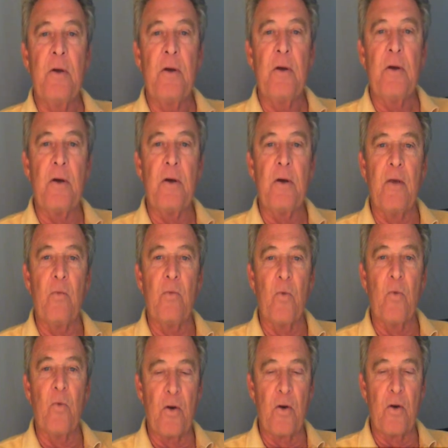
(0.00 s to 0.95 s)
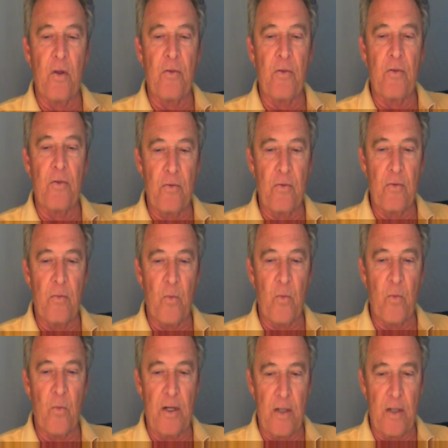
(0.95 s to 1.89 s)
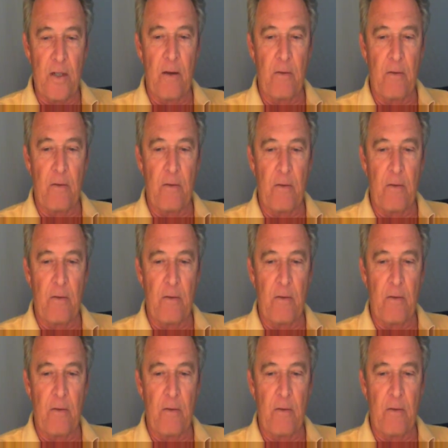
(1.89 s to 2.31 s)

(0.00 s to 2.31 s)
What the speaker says: and we're going to run through them right now.